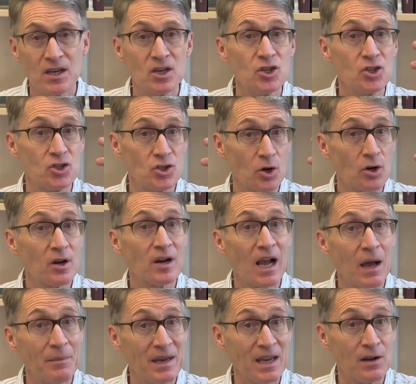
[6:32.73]
Sugar
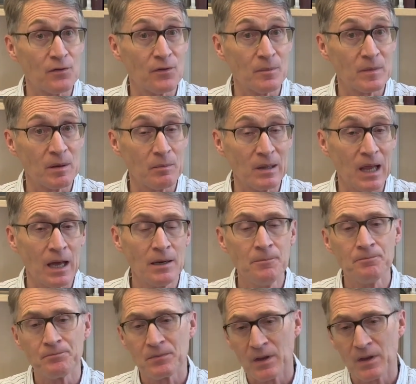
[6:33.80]
coming in from the blood,